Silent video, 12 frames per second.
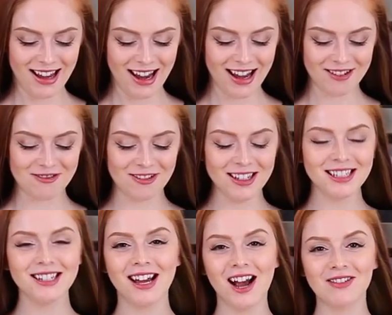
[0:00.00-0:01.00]
And once
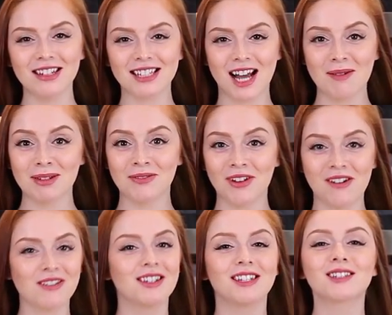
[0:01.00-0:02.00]
you have these cups
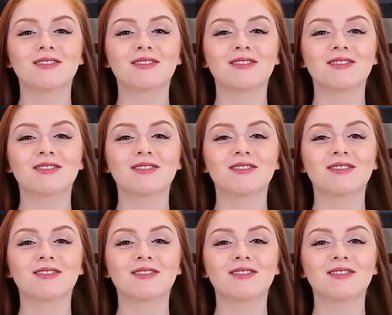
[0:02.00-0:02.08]
filled, this